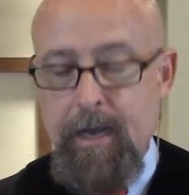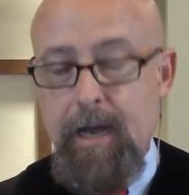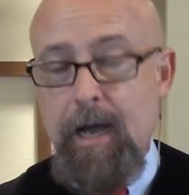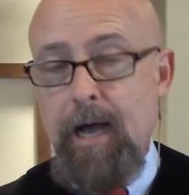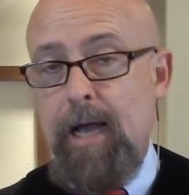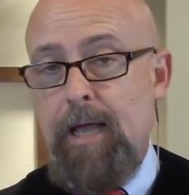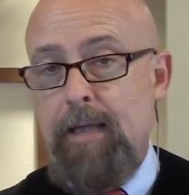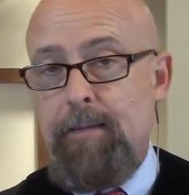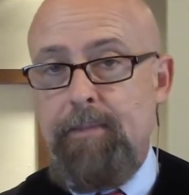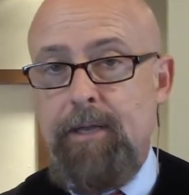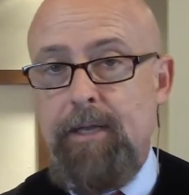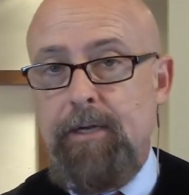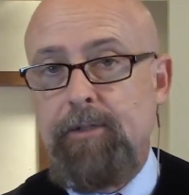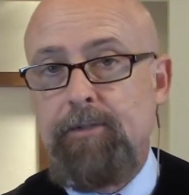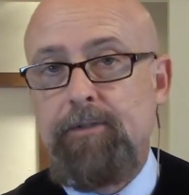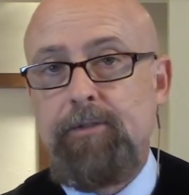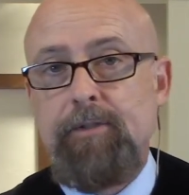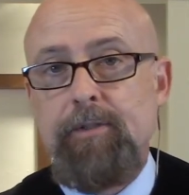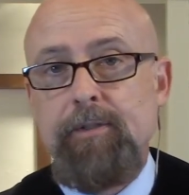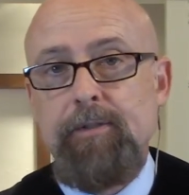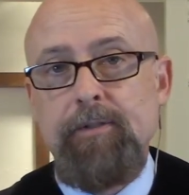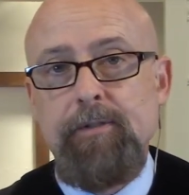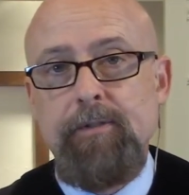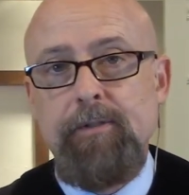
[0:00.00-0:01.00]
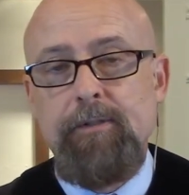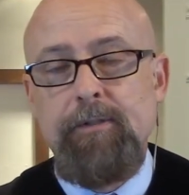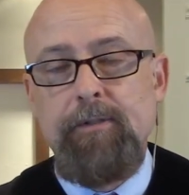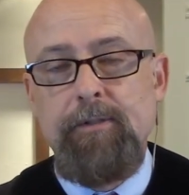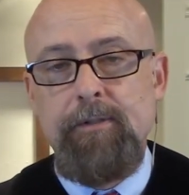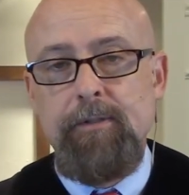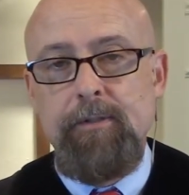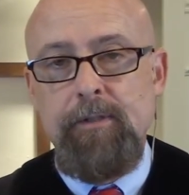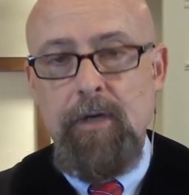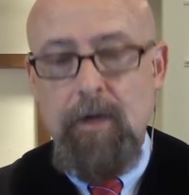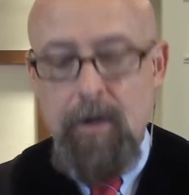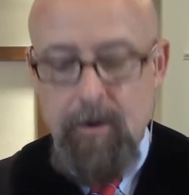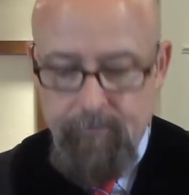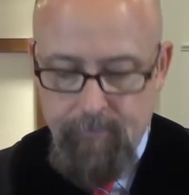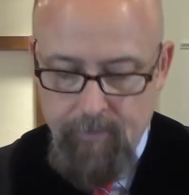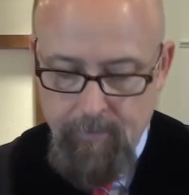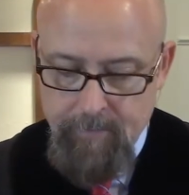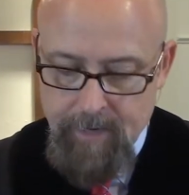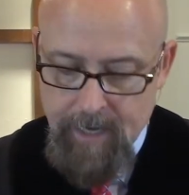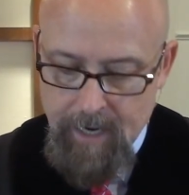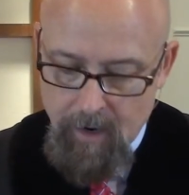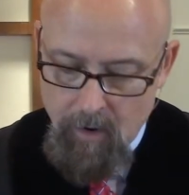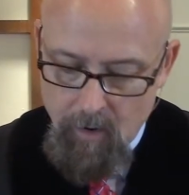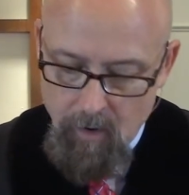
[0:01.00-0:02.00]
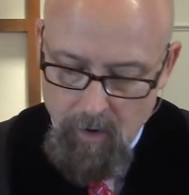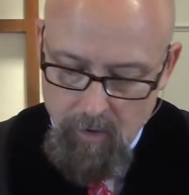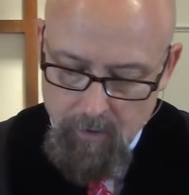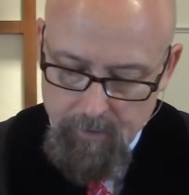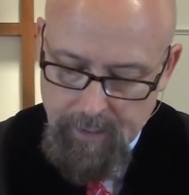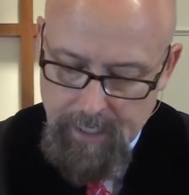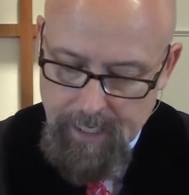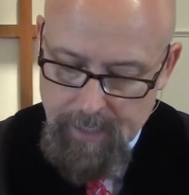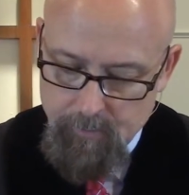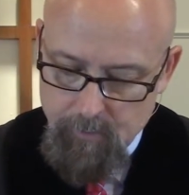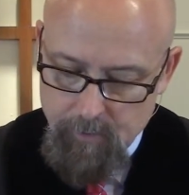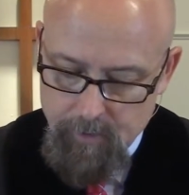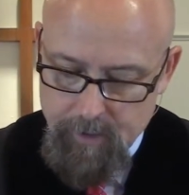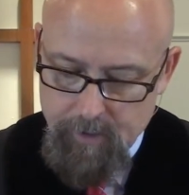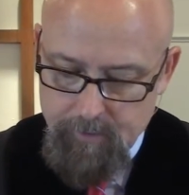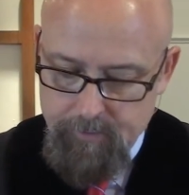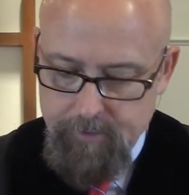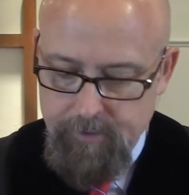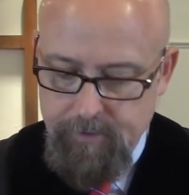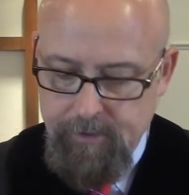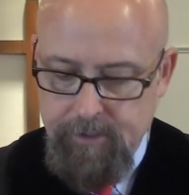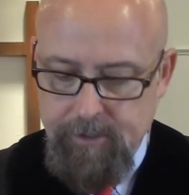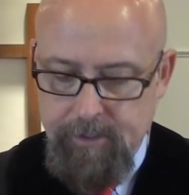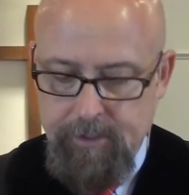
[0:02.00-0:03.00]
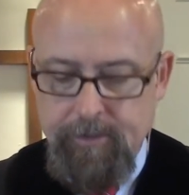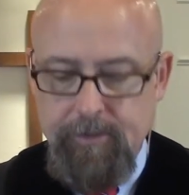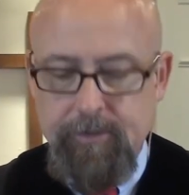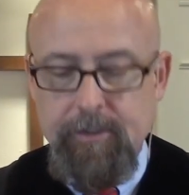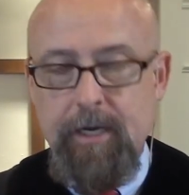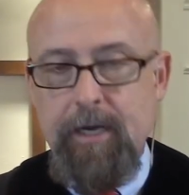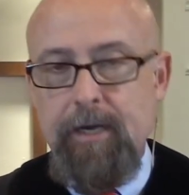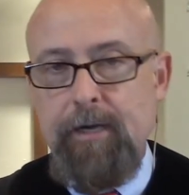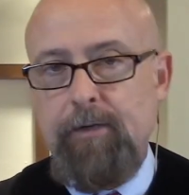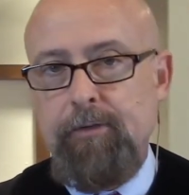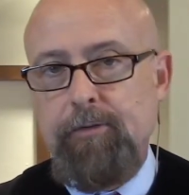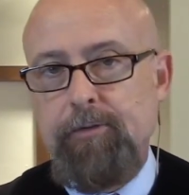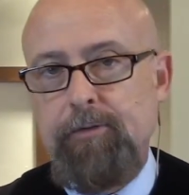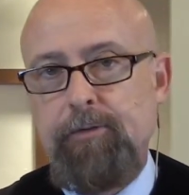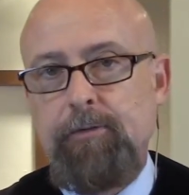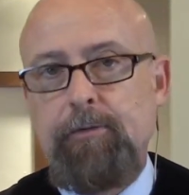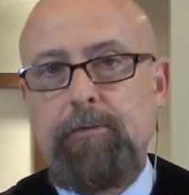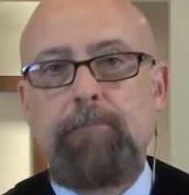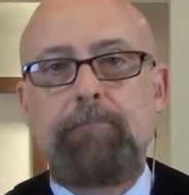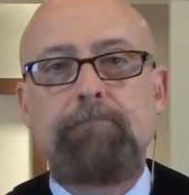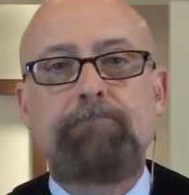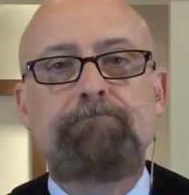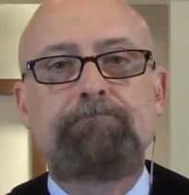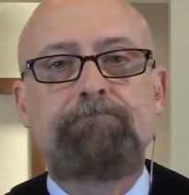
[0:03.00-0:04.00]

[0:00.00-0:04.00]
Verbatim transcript: I am innocent. From now on, I will go to the Gentiles.